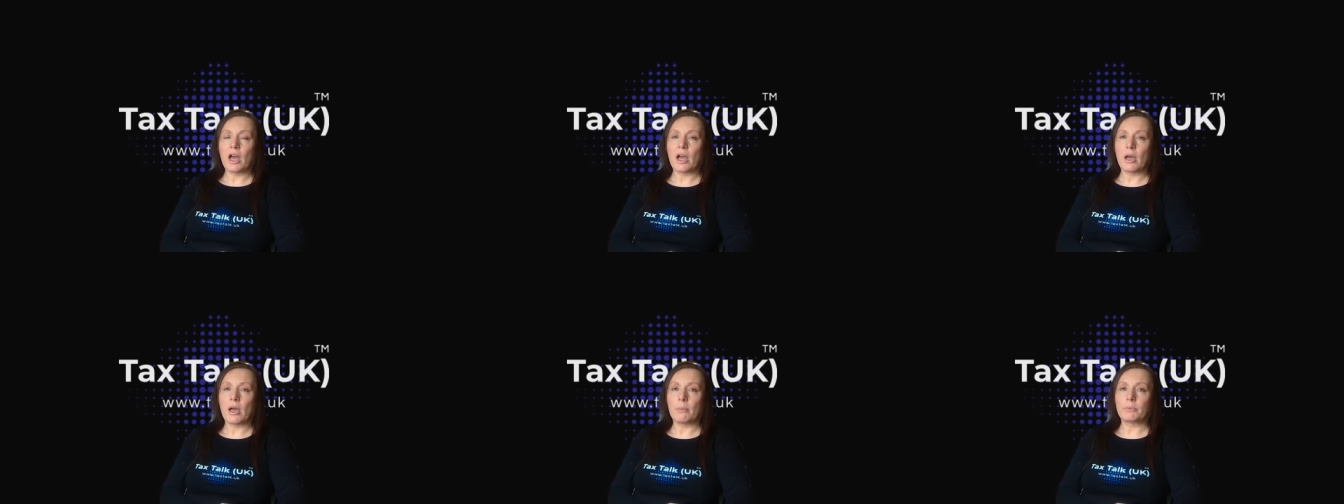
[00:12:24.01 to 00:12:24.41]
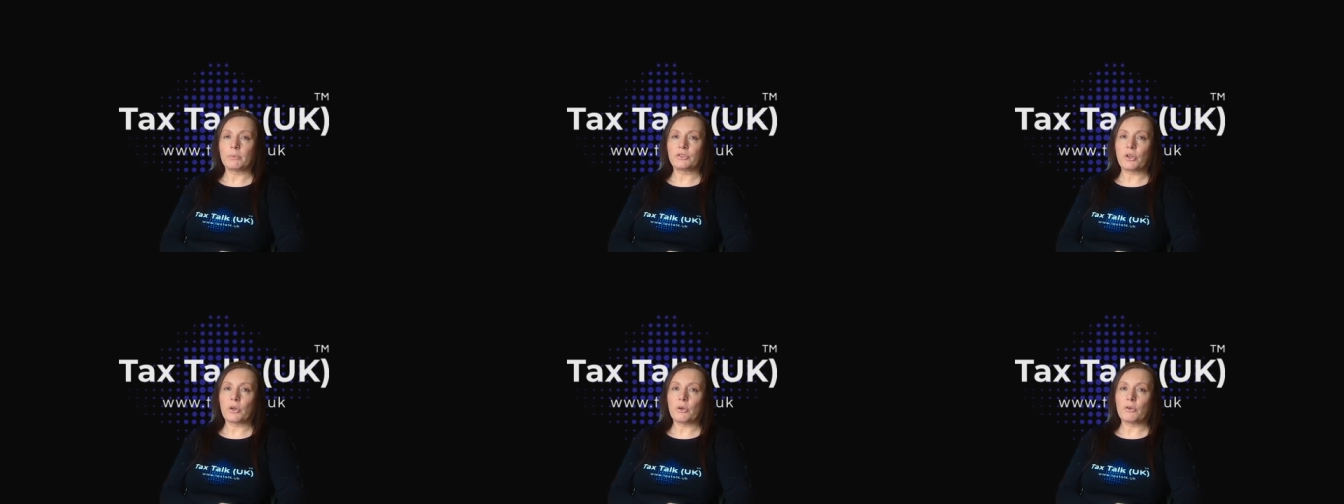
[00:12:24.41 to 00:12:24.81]
um,
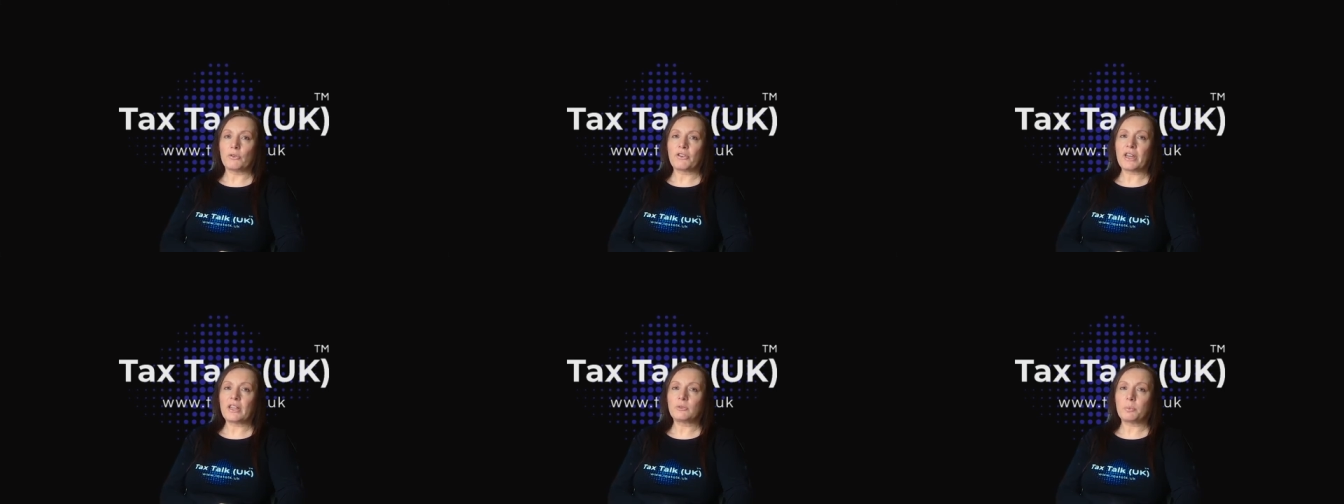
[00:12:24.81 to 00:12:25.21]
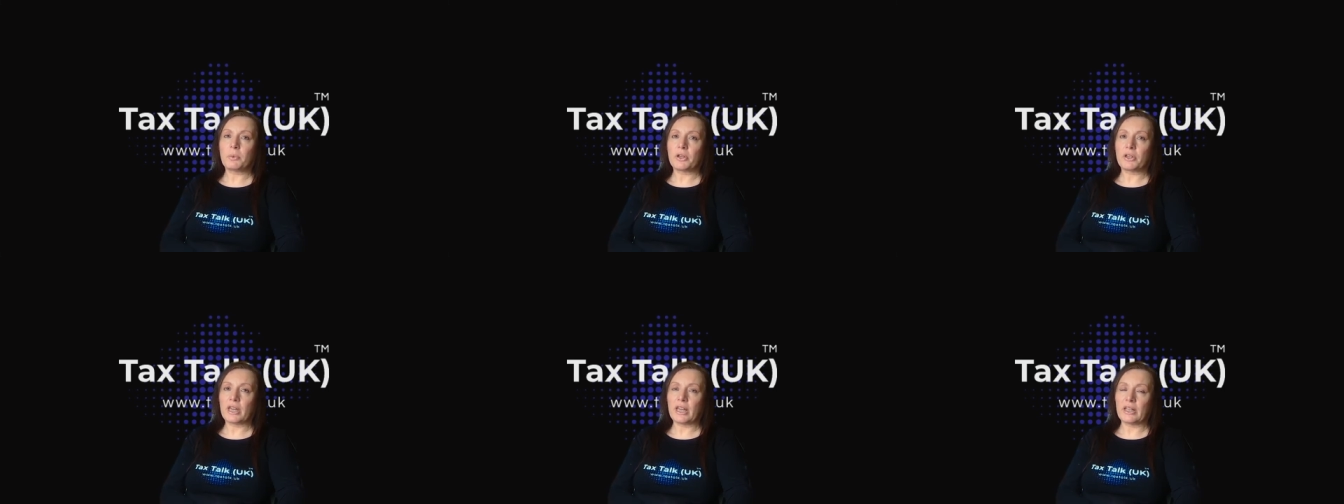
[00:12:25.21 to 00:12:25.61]
so
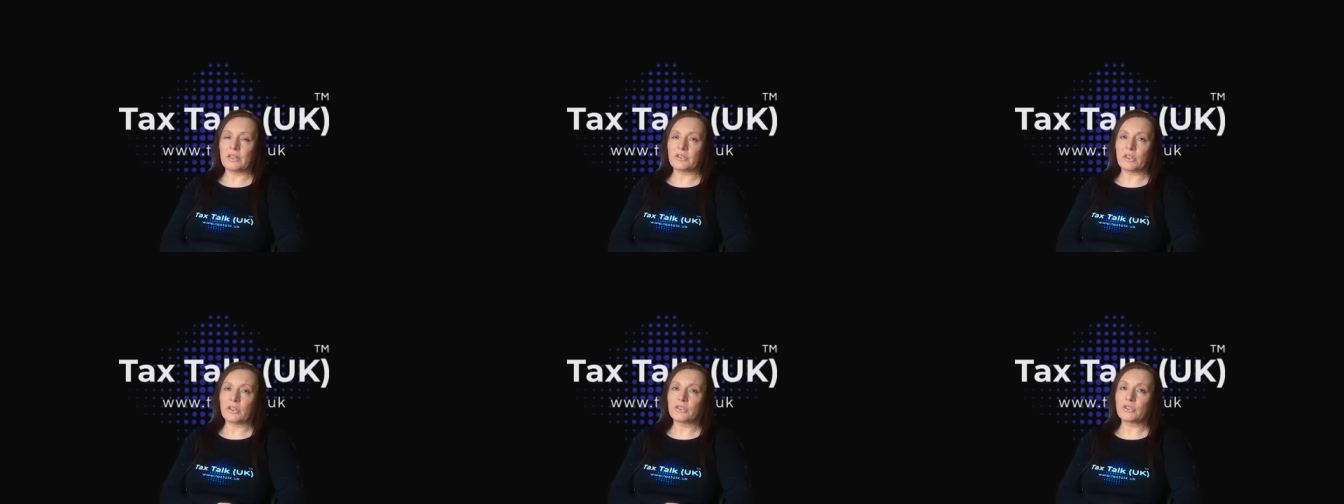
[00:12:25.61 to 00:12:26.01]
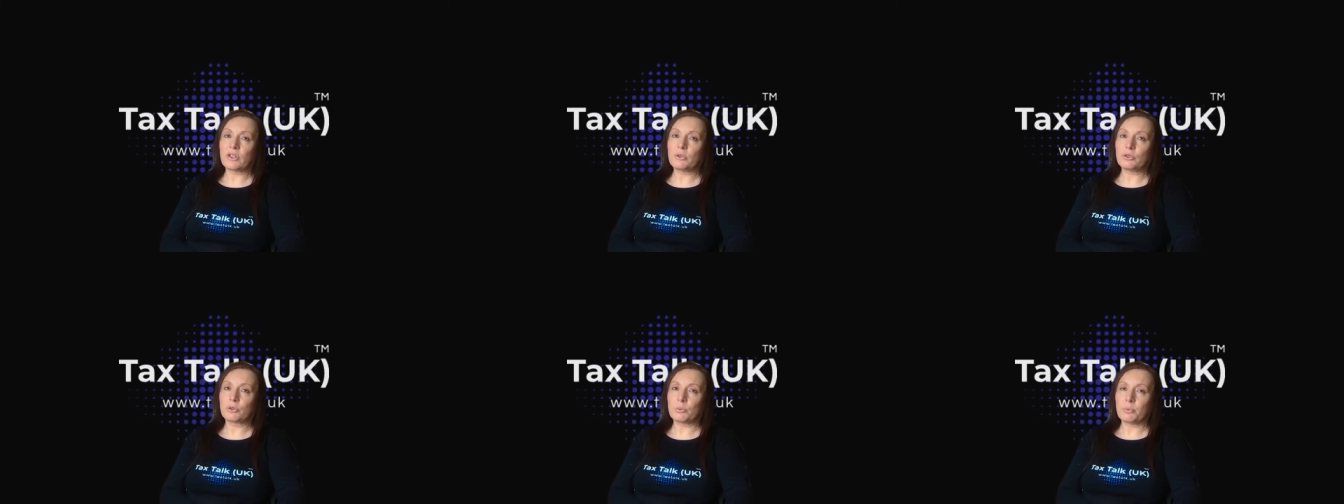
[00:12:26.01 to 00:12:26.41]
facebook is a
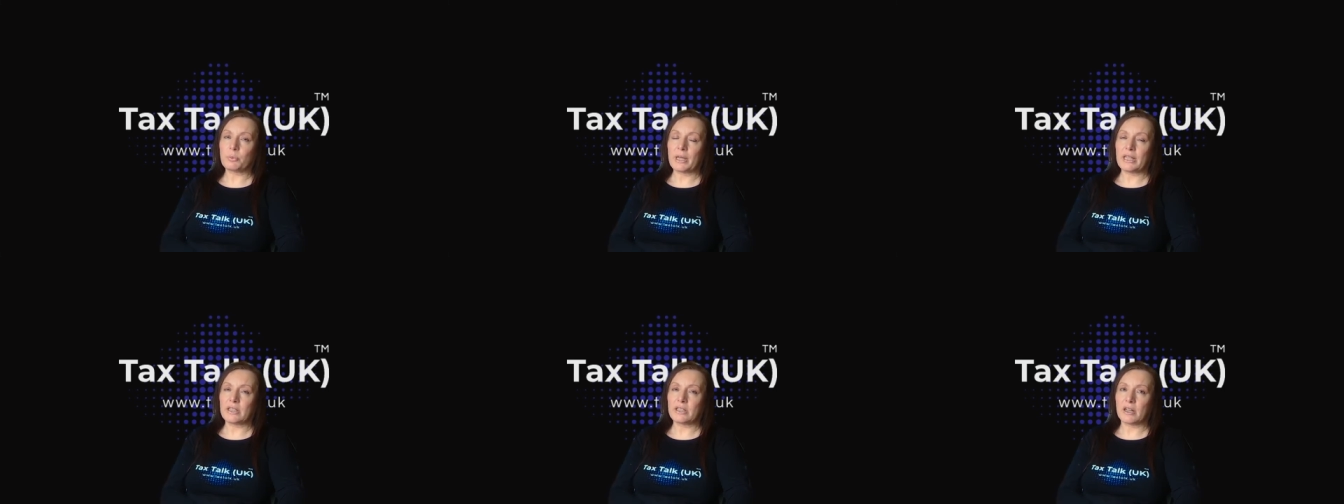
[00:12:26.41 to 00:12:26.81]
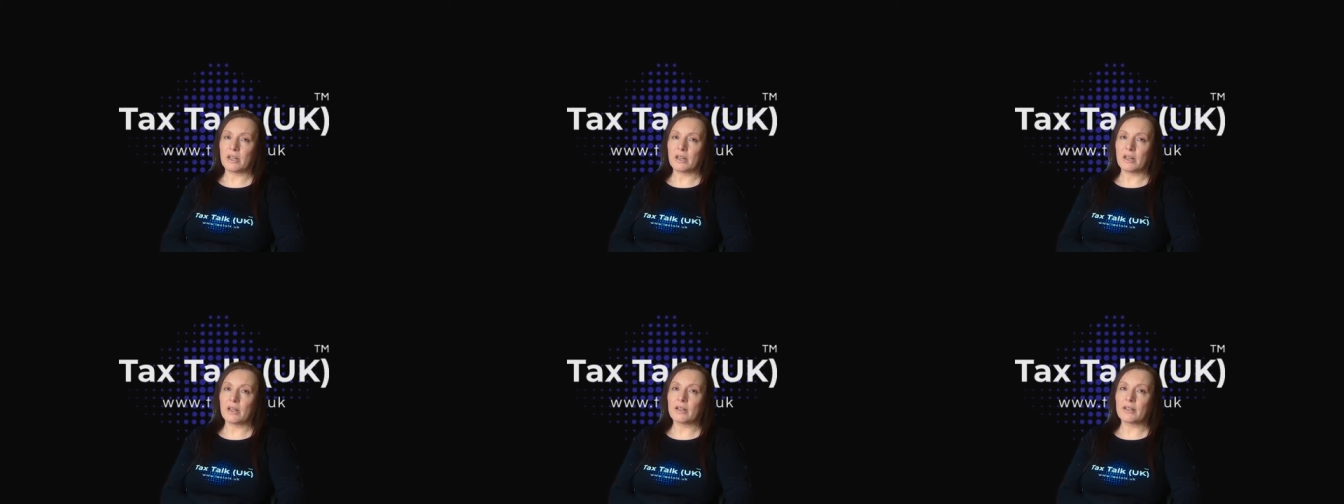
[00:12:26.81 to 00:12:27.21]
social
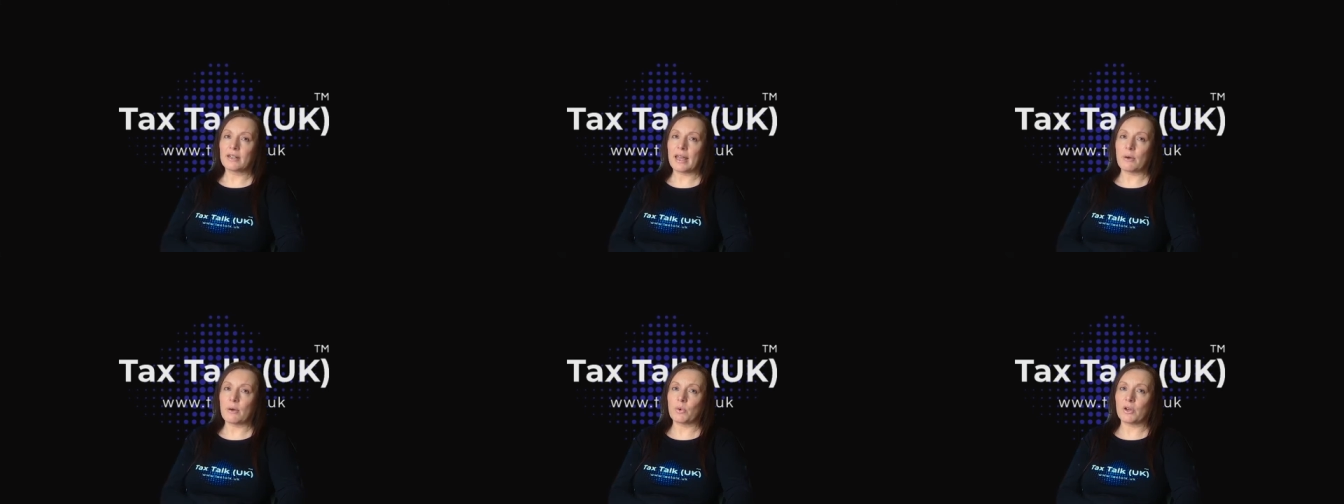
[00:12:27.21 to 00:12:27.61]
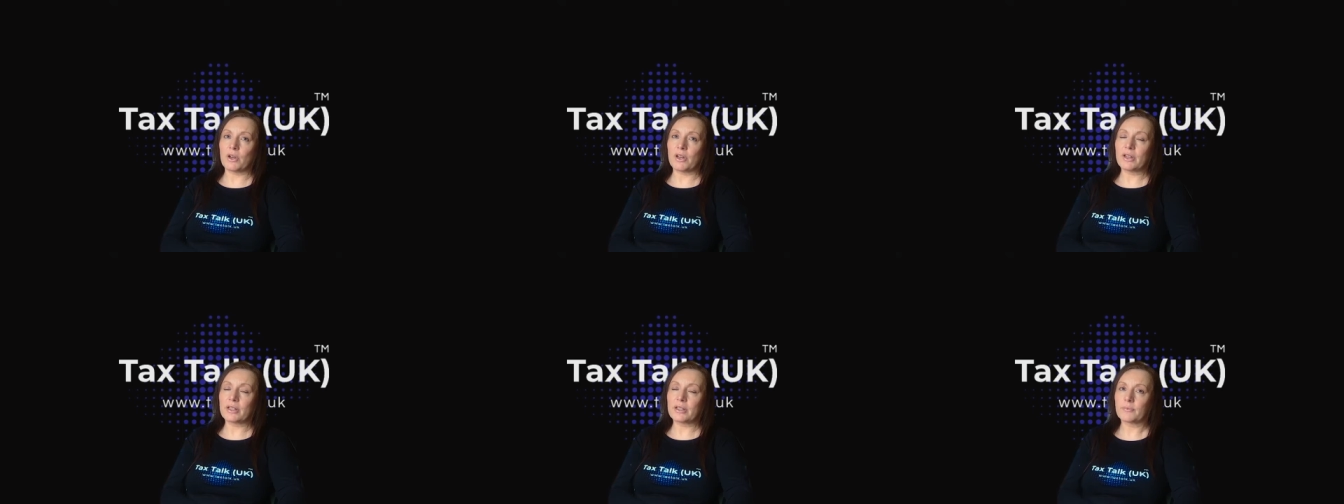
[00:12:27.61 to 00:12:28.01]
media
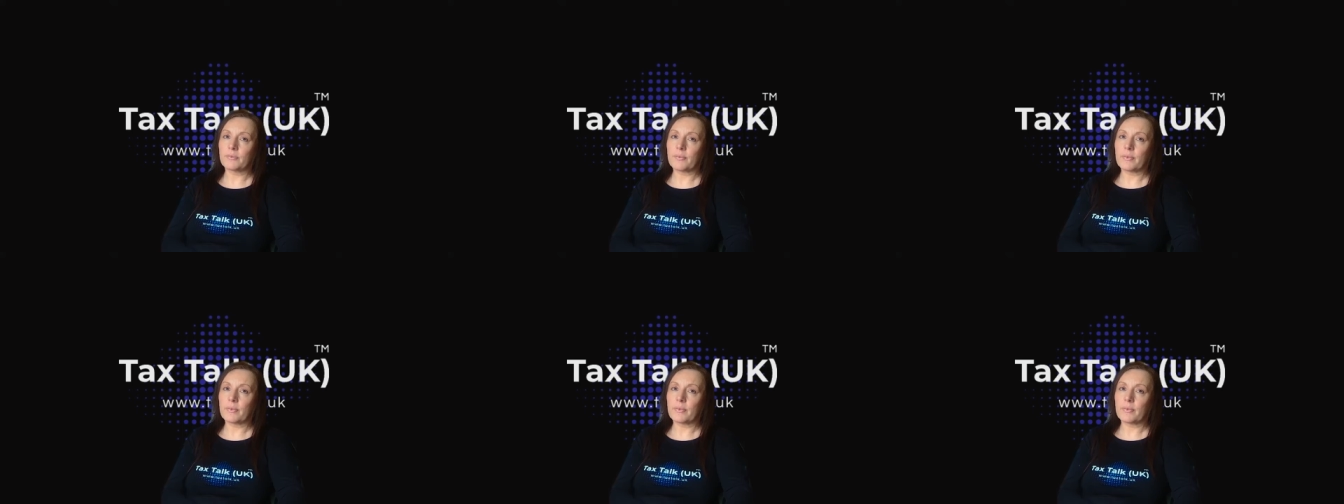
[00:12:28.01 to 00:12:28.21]
network